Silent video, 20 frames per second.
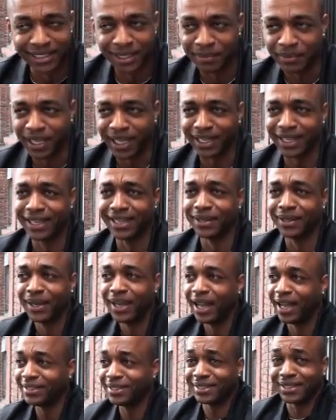I'm like,
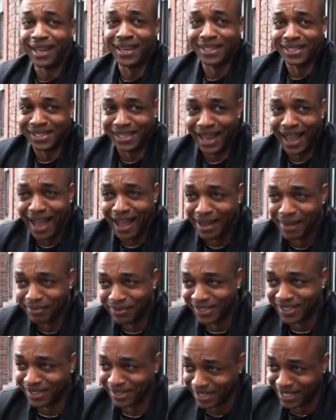"I just got a job.
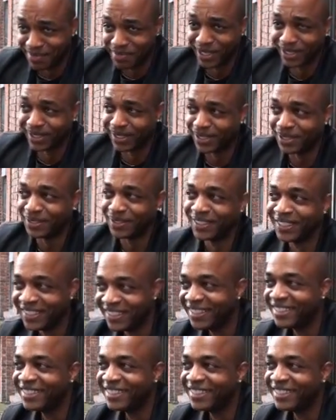Just leave me alone."